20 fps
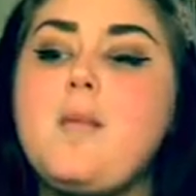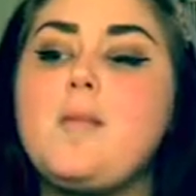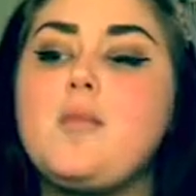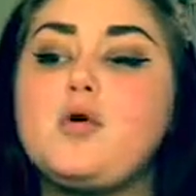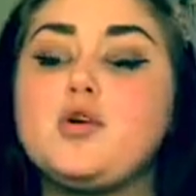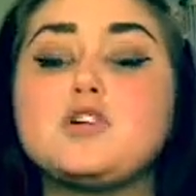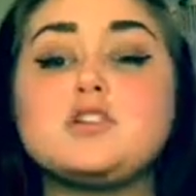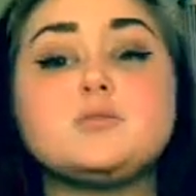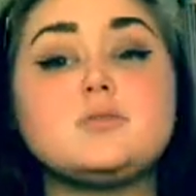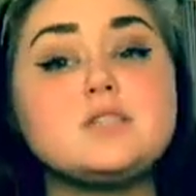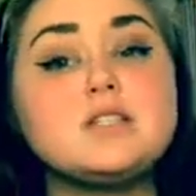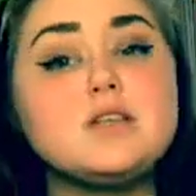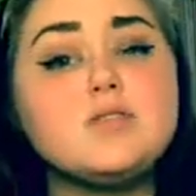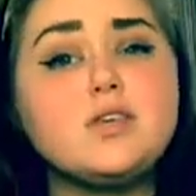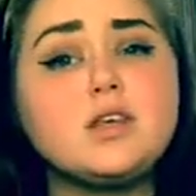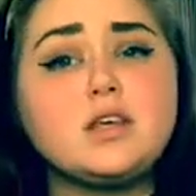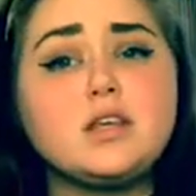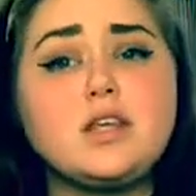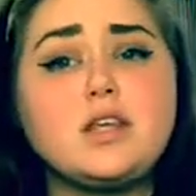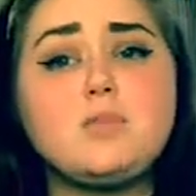or
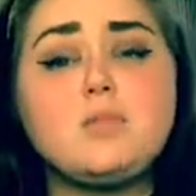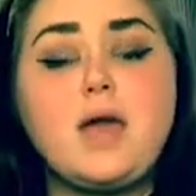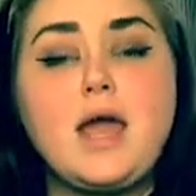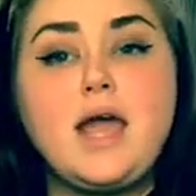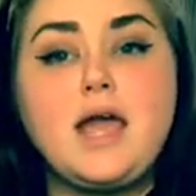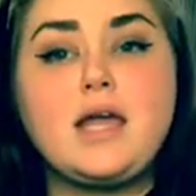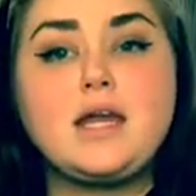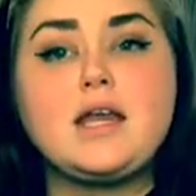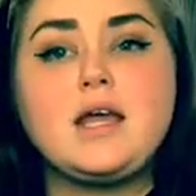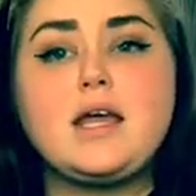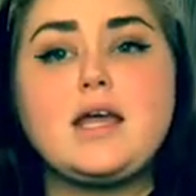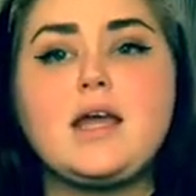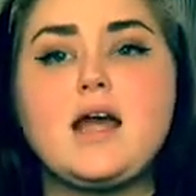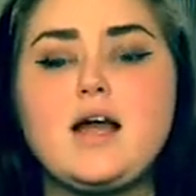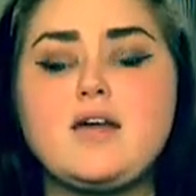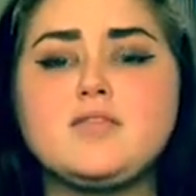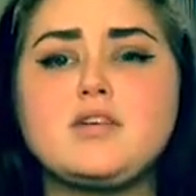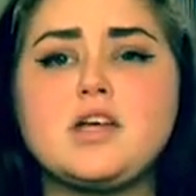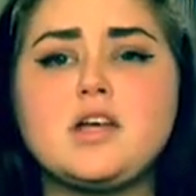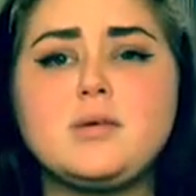specifically painting
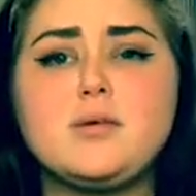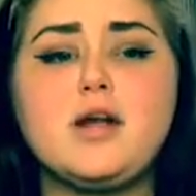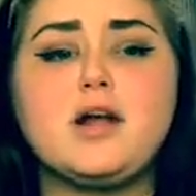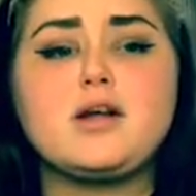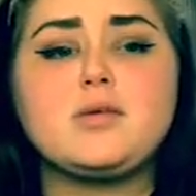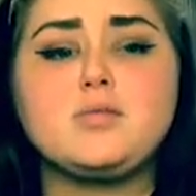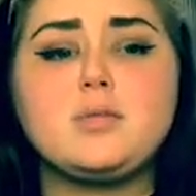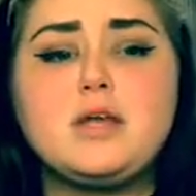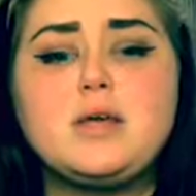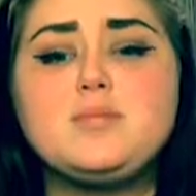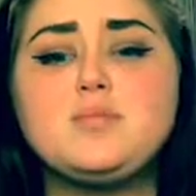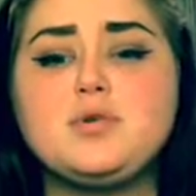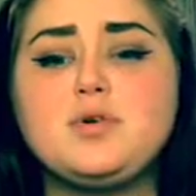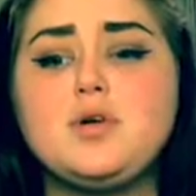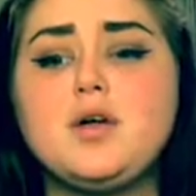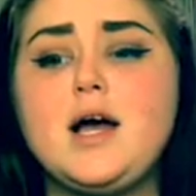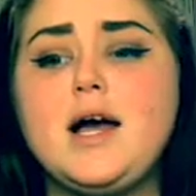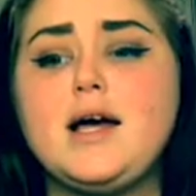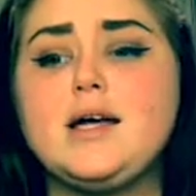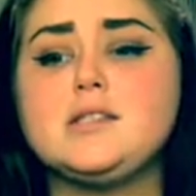African American people
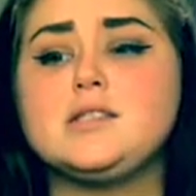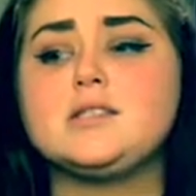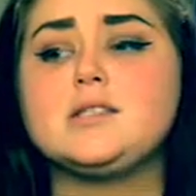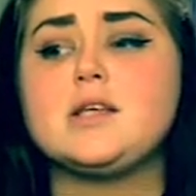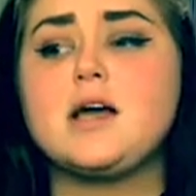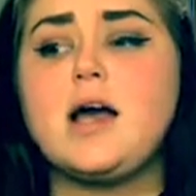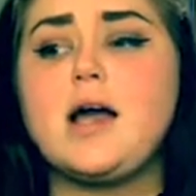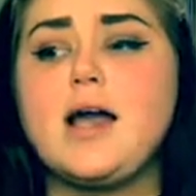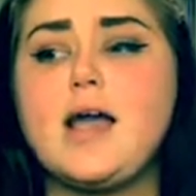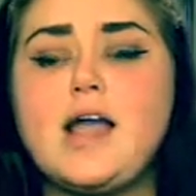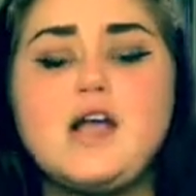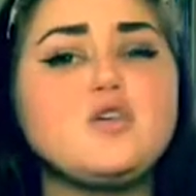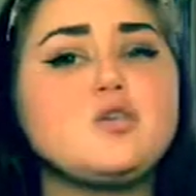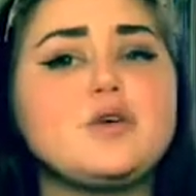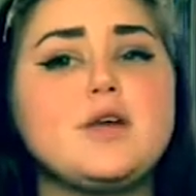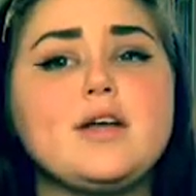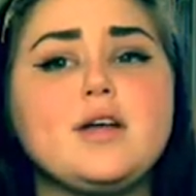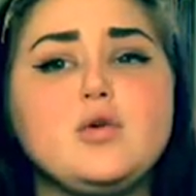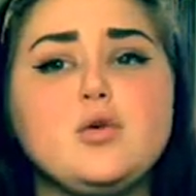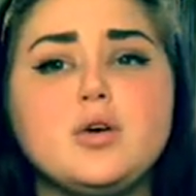as
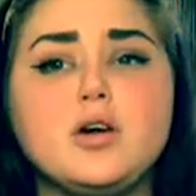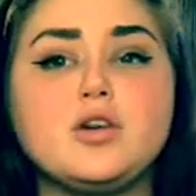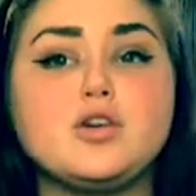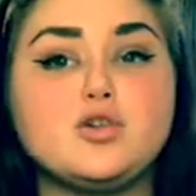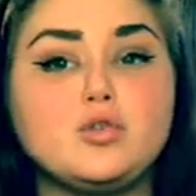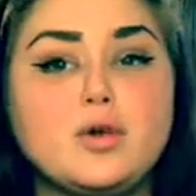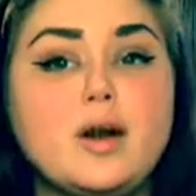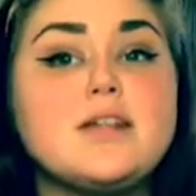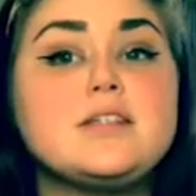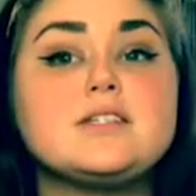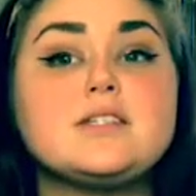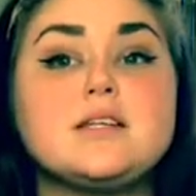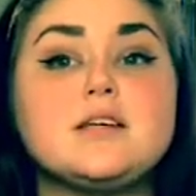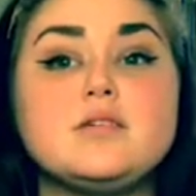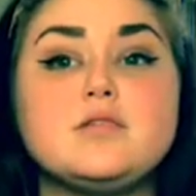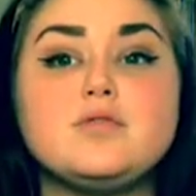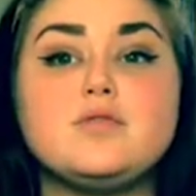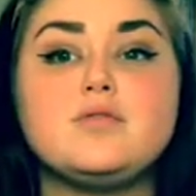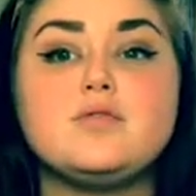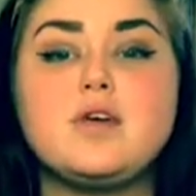angry or aggressive
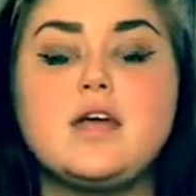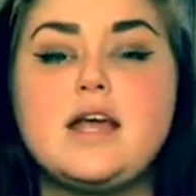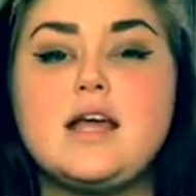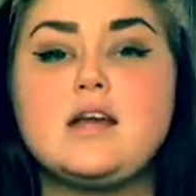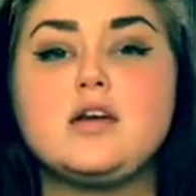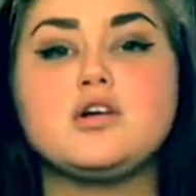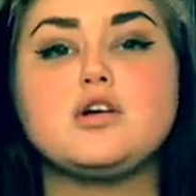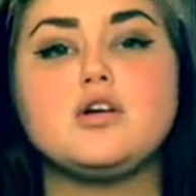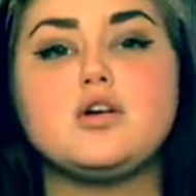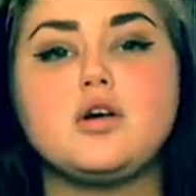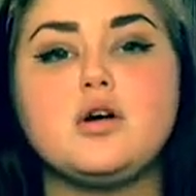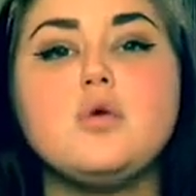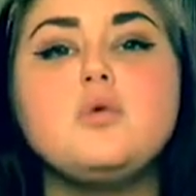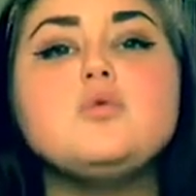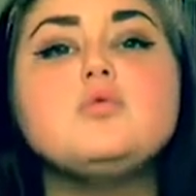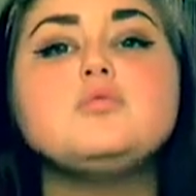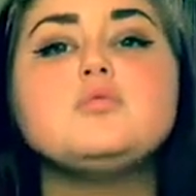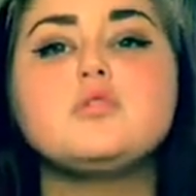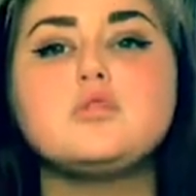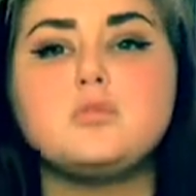in her
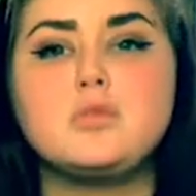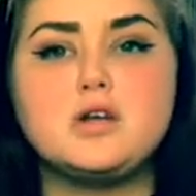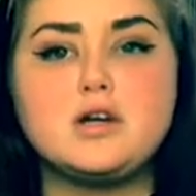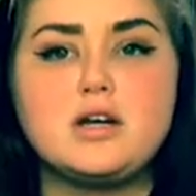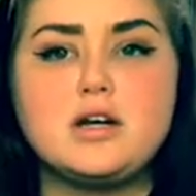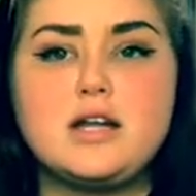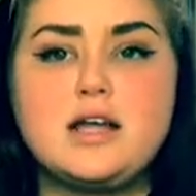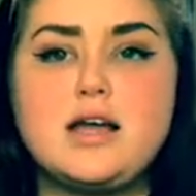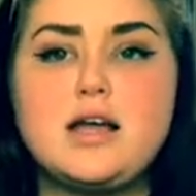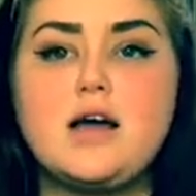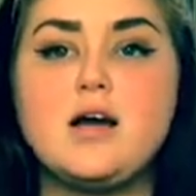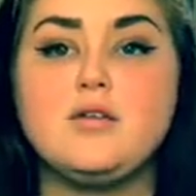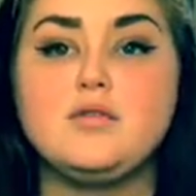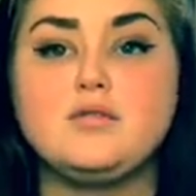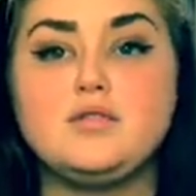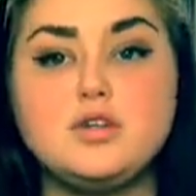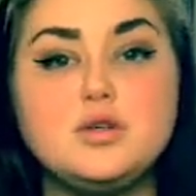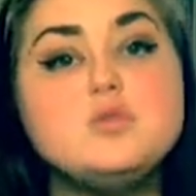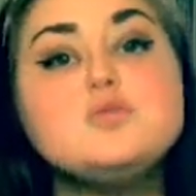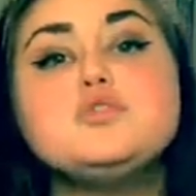own community of
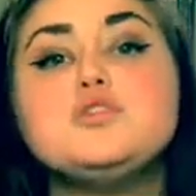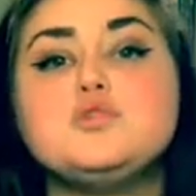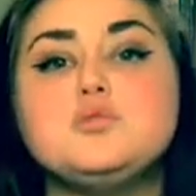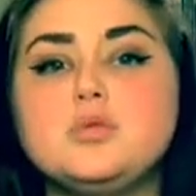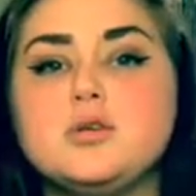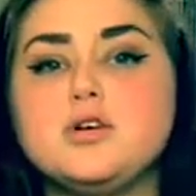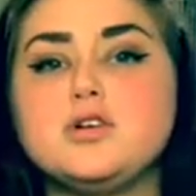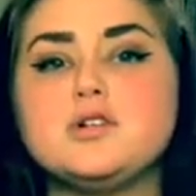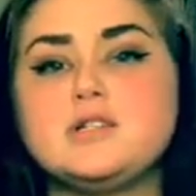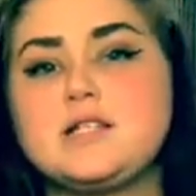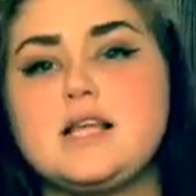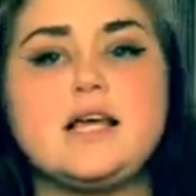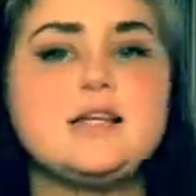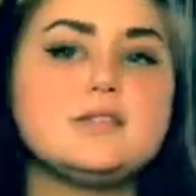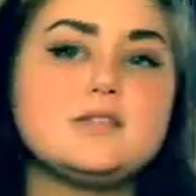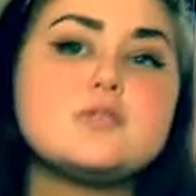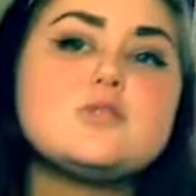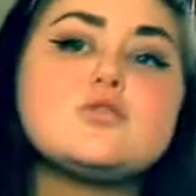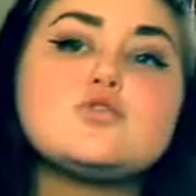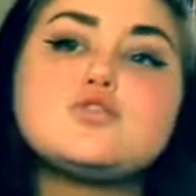YouTubers and
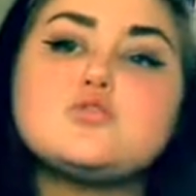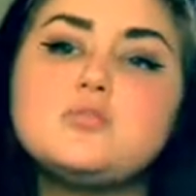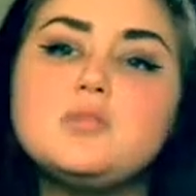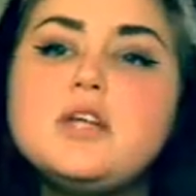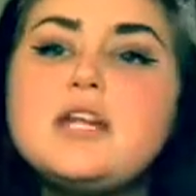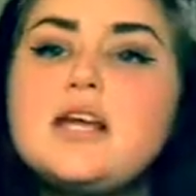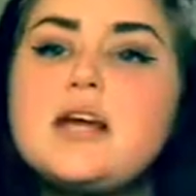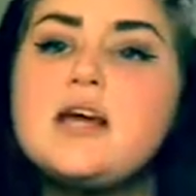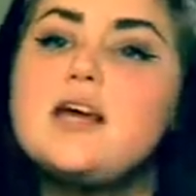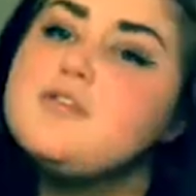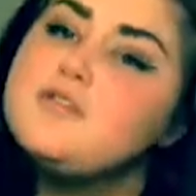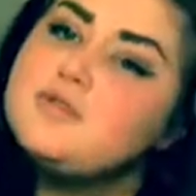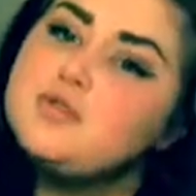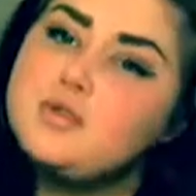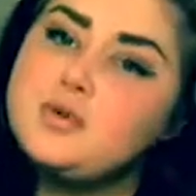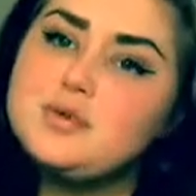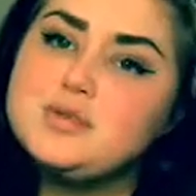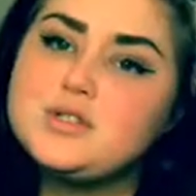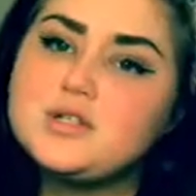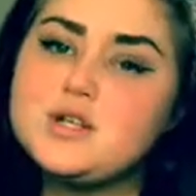social media
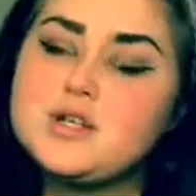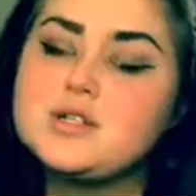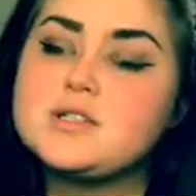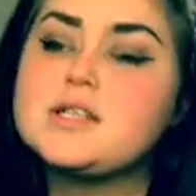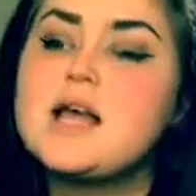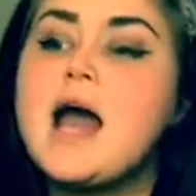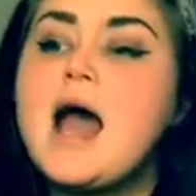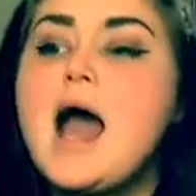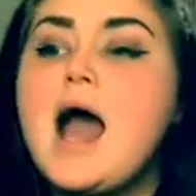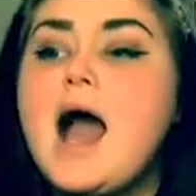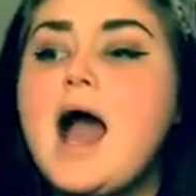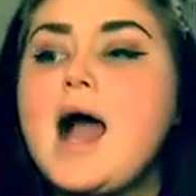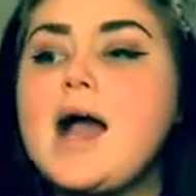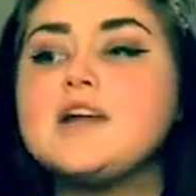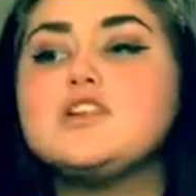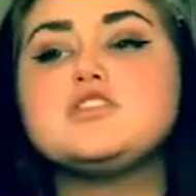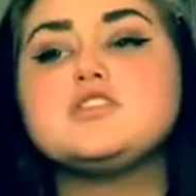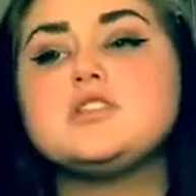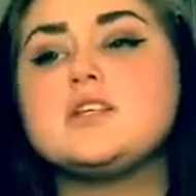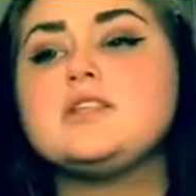influencers, I
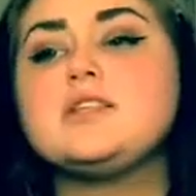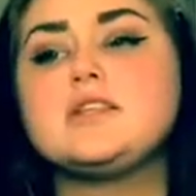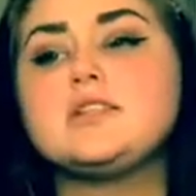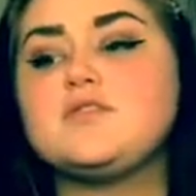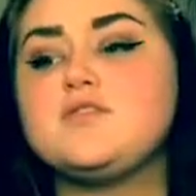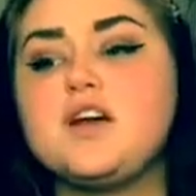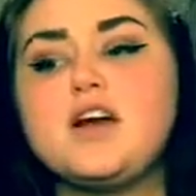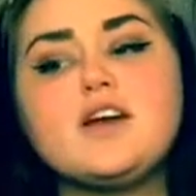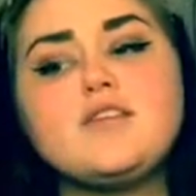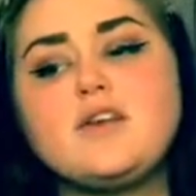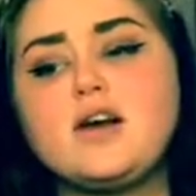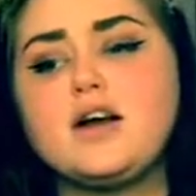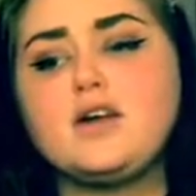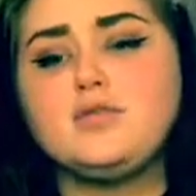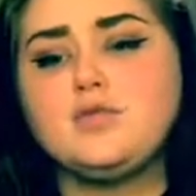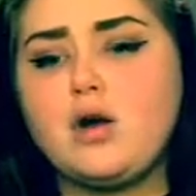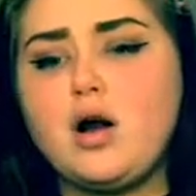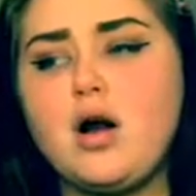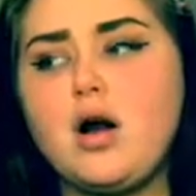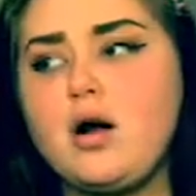just think that's very, very
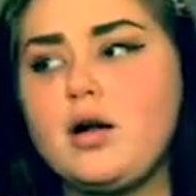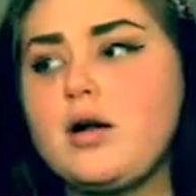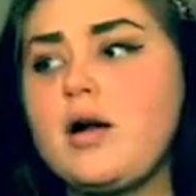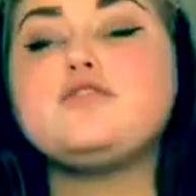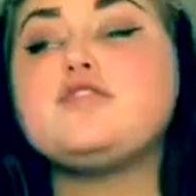wrong.